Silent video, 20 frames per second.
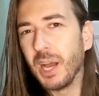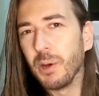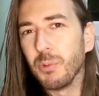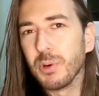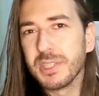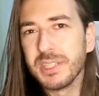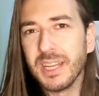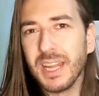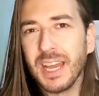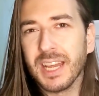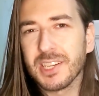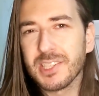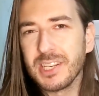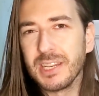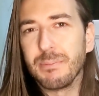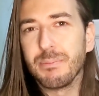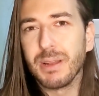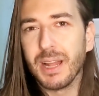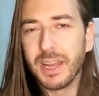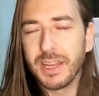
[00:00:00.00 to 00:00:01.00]
I wasn't
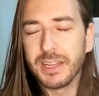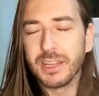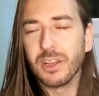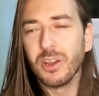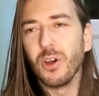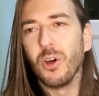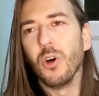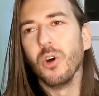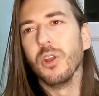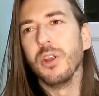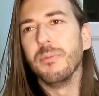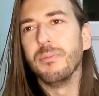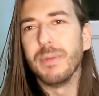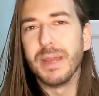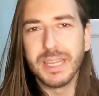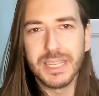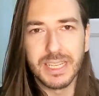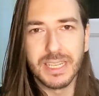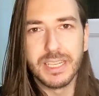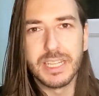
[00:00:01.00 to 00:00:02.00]
actually planning on
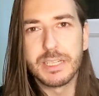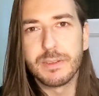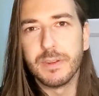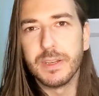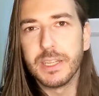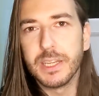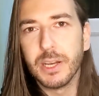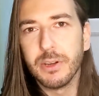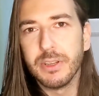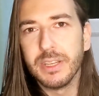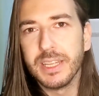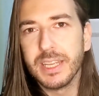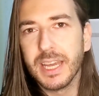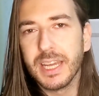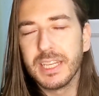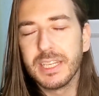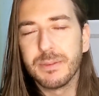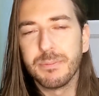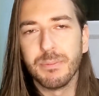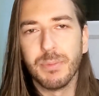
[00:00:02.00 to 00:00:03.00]
making this video in the
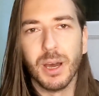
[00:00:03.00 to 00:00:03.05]
end,